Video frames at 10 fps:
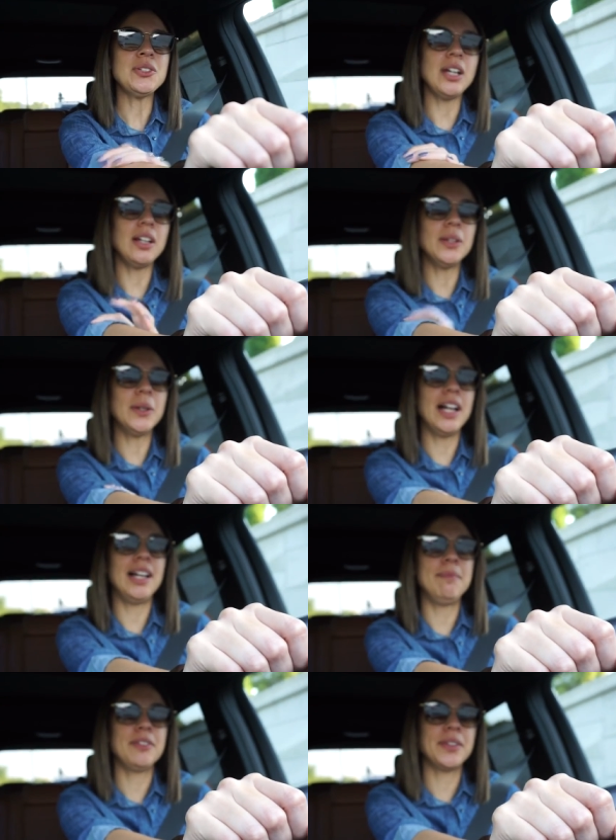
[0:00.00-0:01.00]
So
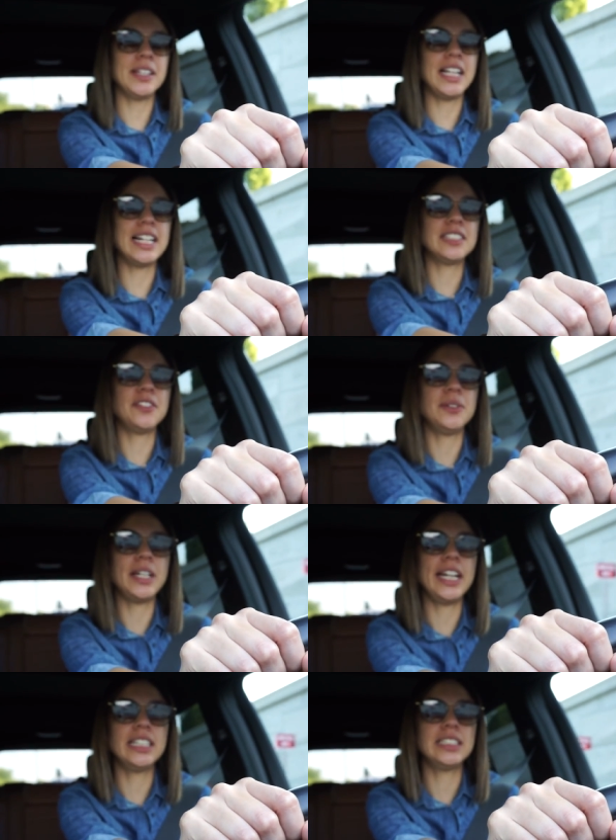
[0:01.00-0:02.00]
um, for the last few
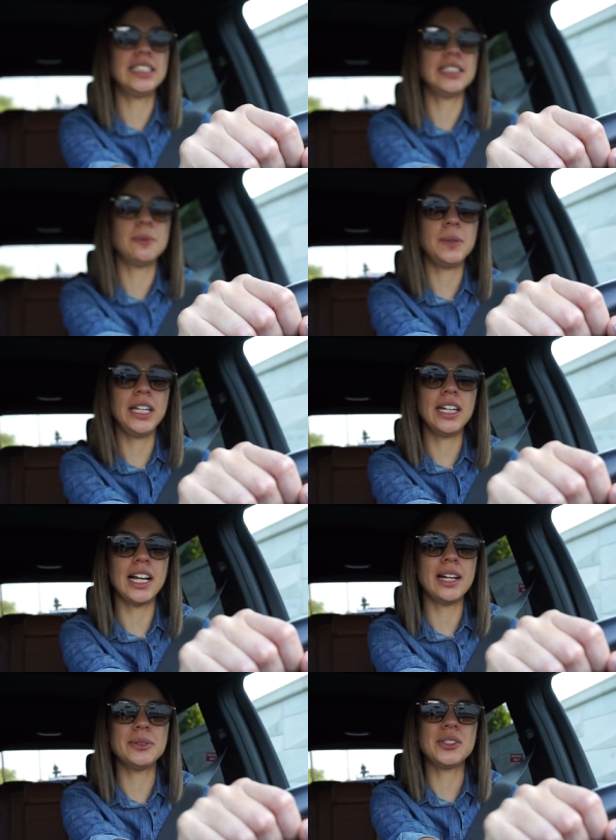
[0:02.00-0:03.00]
days this week,
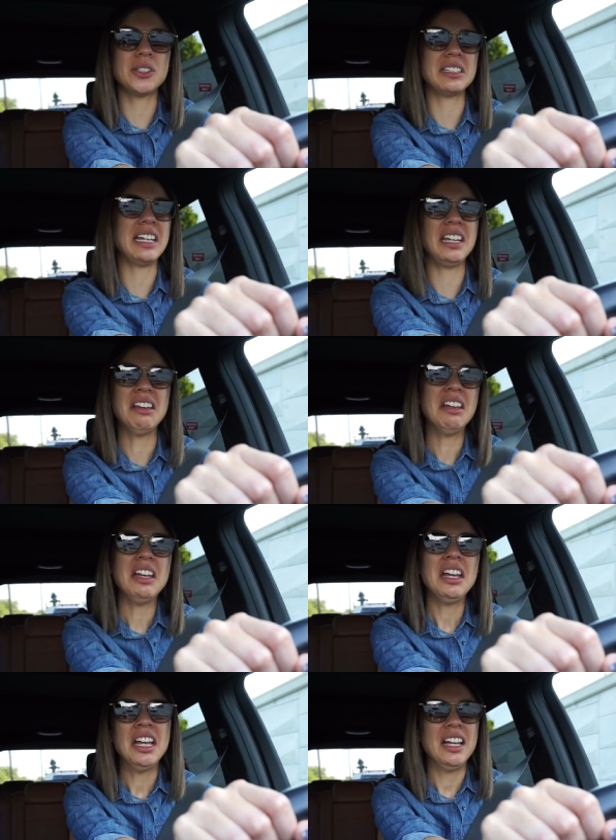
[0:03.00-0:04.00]
I was just like,
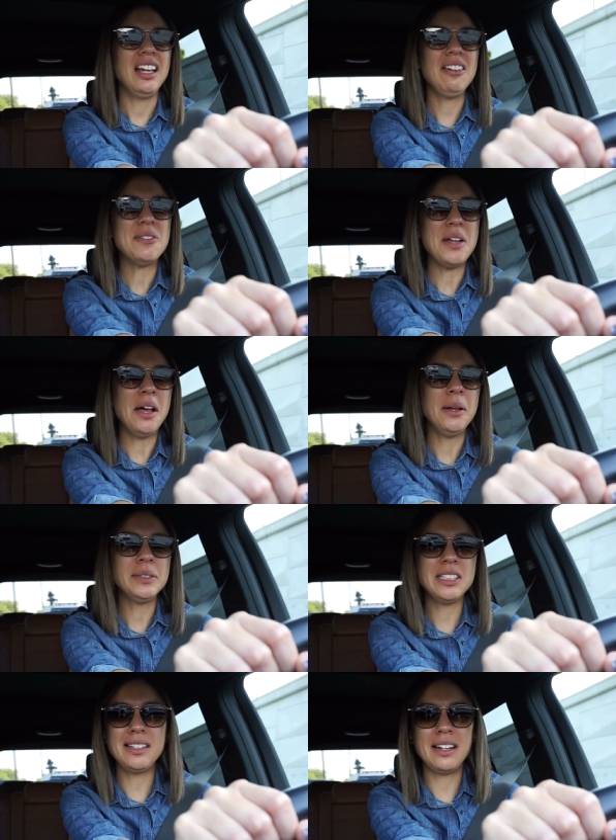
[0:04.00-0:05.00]
I don't know. I
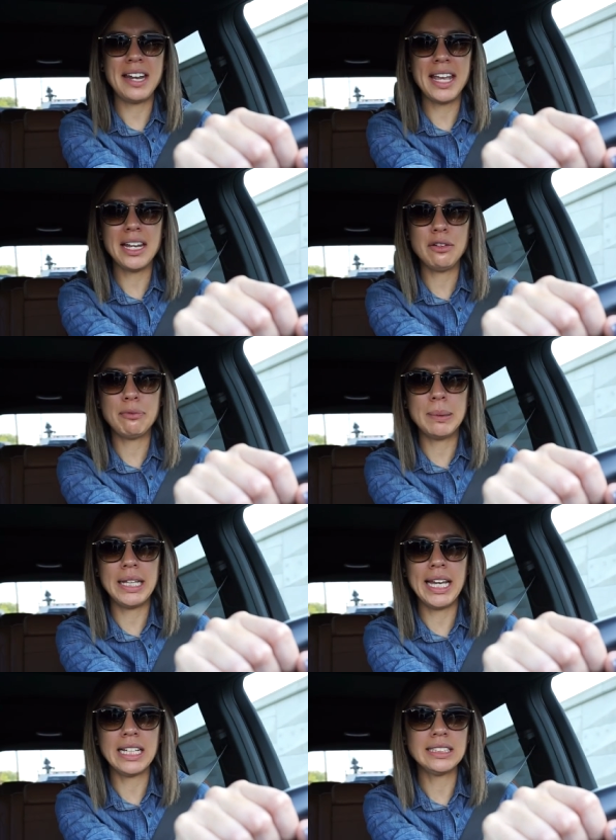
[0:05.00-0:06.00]
was just in a negative
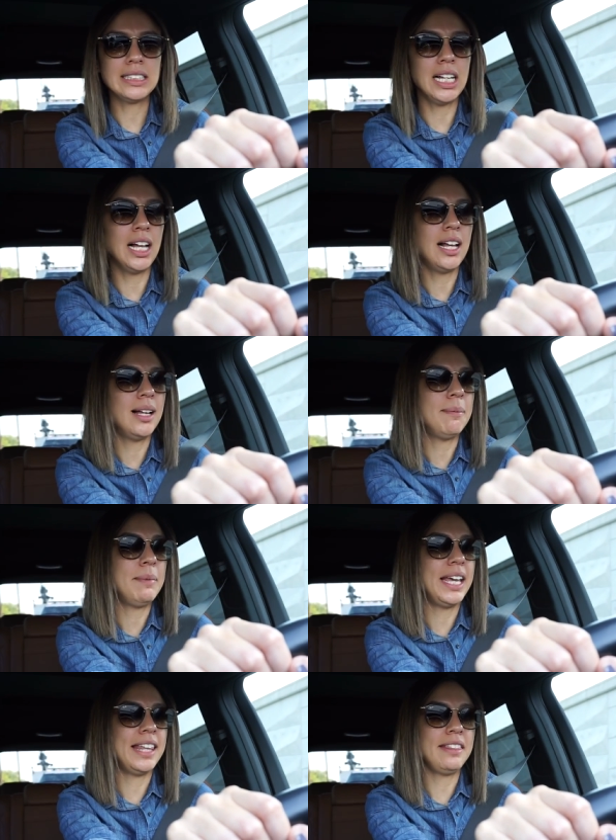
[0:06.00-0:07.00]
place.
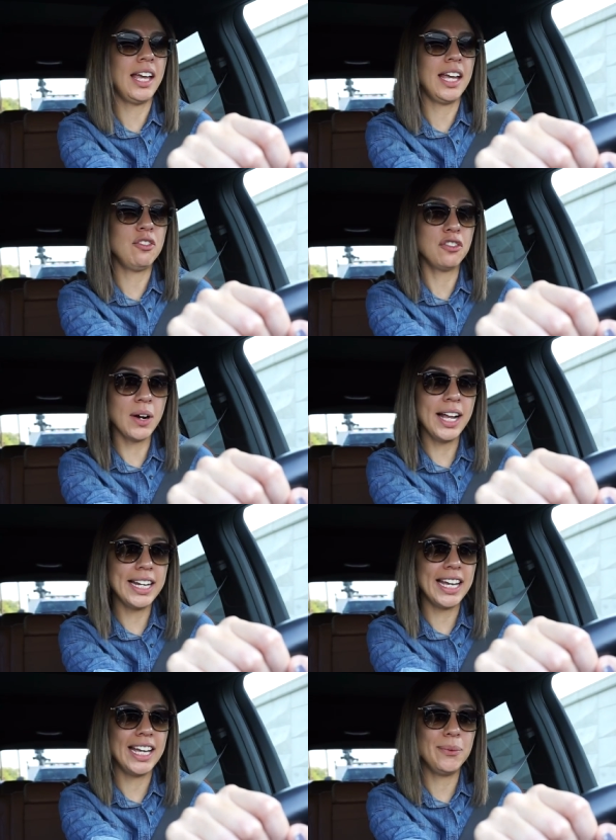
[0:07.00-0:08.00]
Um, and then
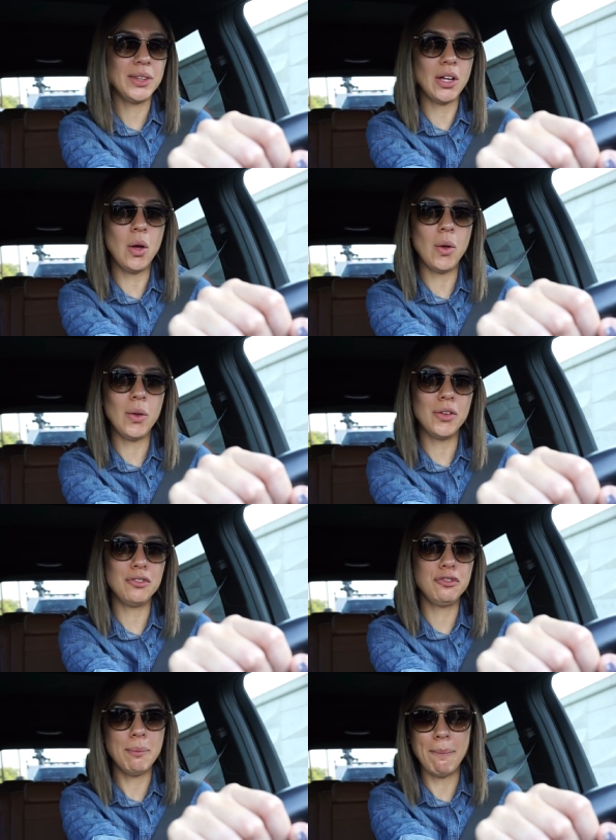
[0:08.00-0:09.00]
Friday with the whole
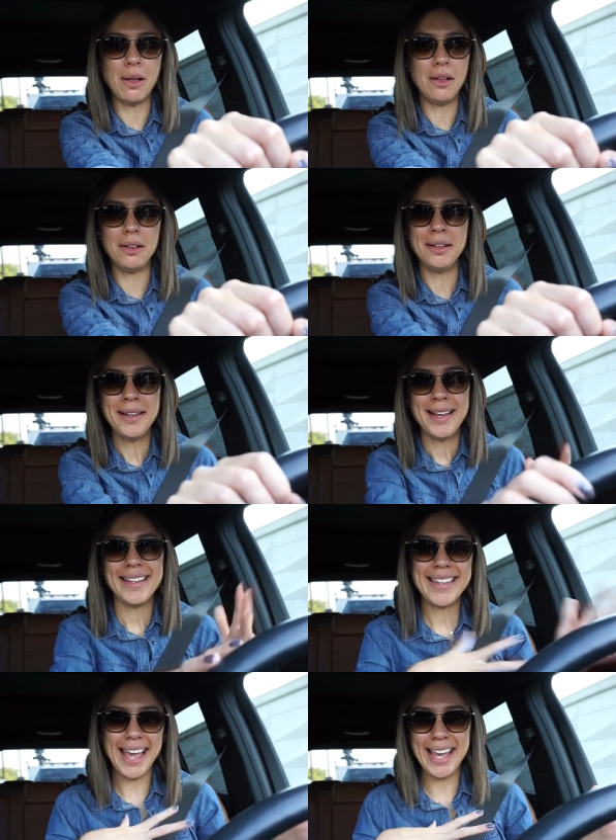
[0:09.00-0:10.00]
football
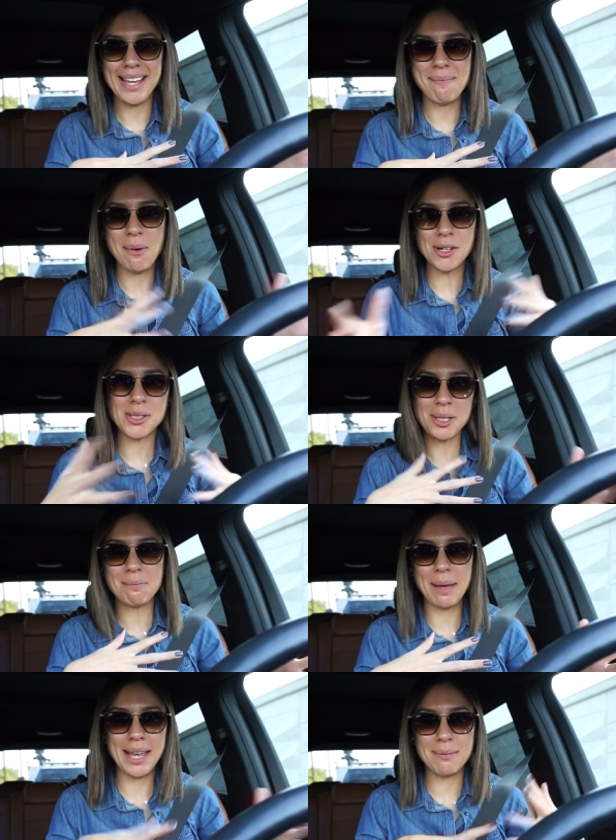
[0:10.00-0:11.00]
game,
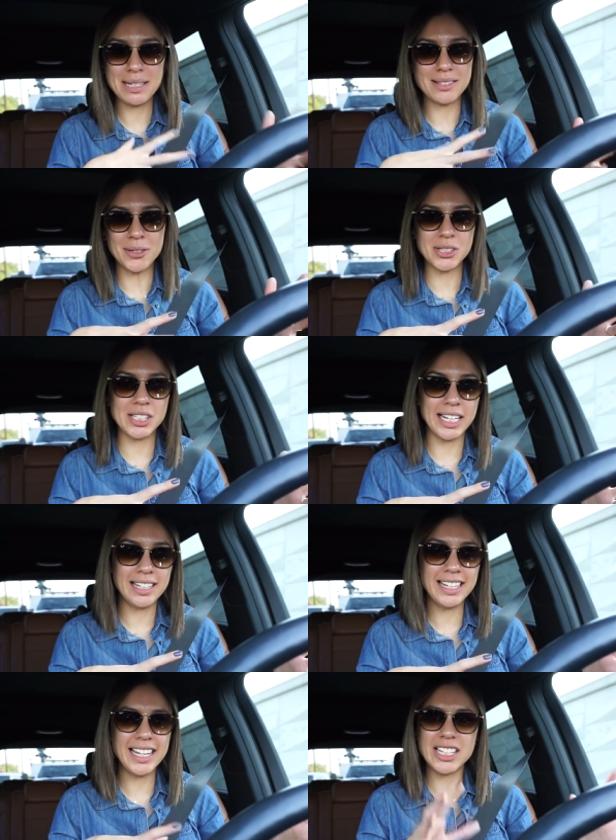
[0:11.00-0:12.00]
marching band
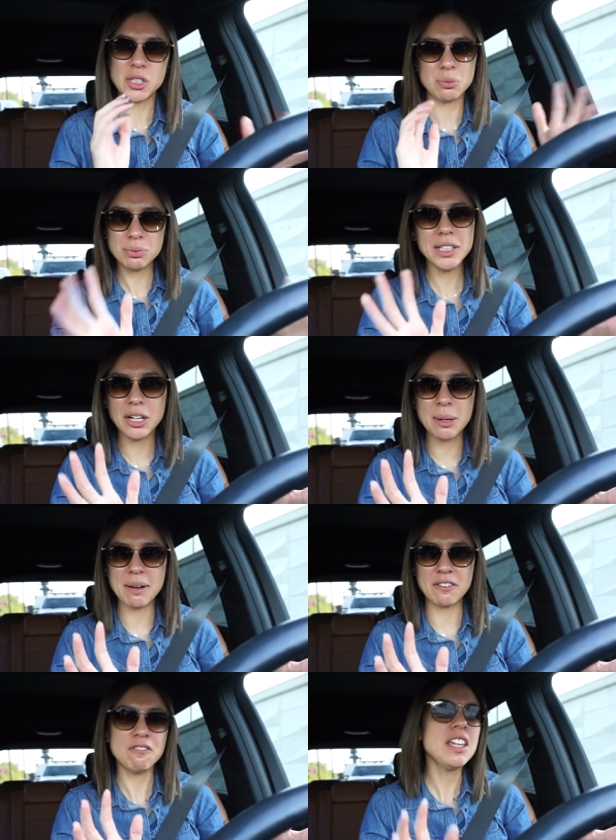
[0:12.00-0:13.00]
misunderstanding, it just really hurt
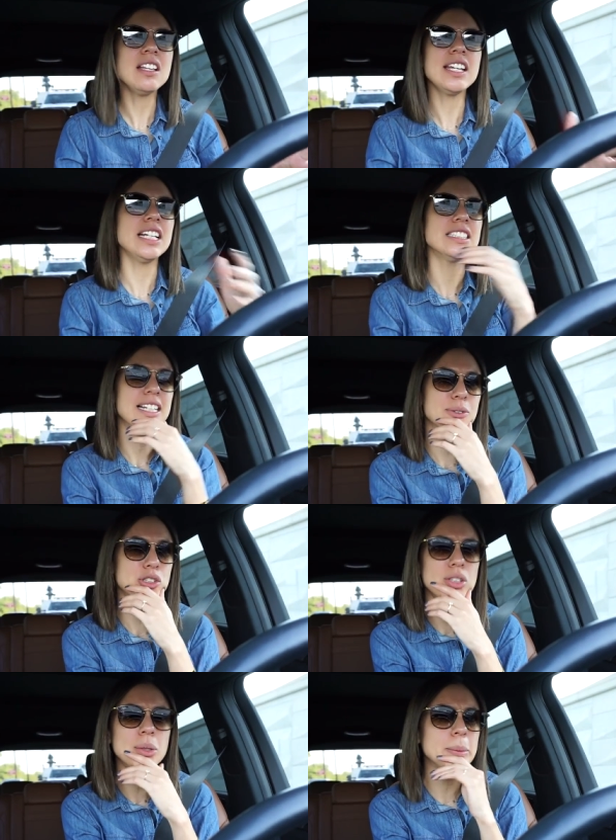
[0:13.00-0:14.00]
my feelings and I
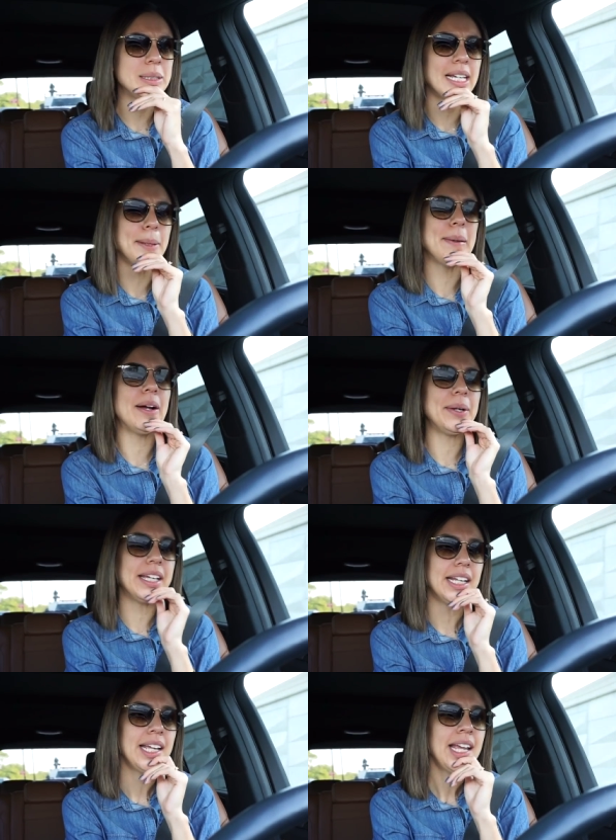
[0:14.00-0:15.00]
was so upset about
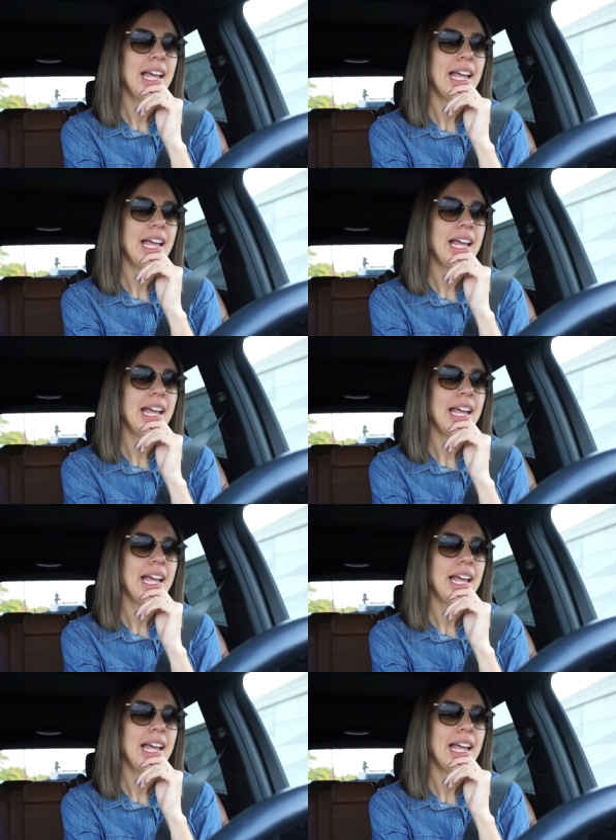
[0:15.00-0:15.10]
it.